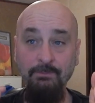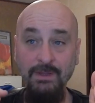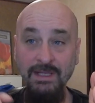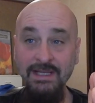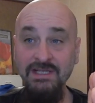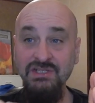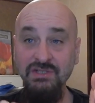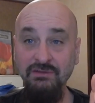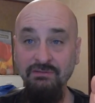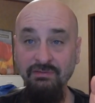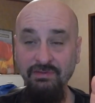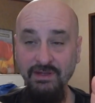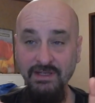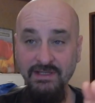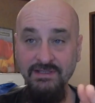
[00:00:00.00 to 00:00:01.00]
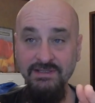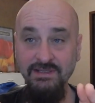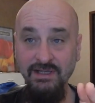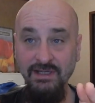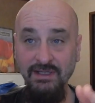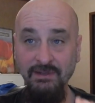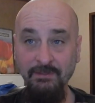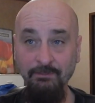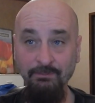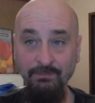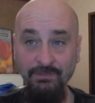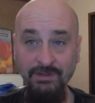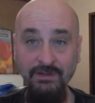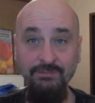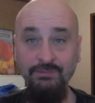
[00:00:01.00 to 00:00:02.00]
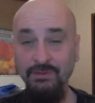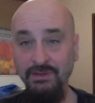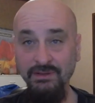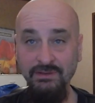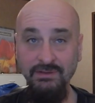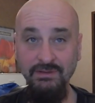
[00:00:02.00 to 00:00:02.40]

each of these different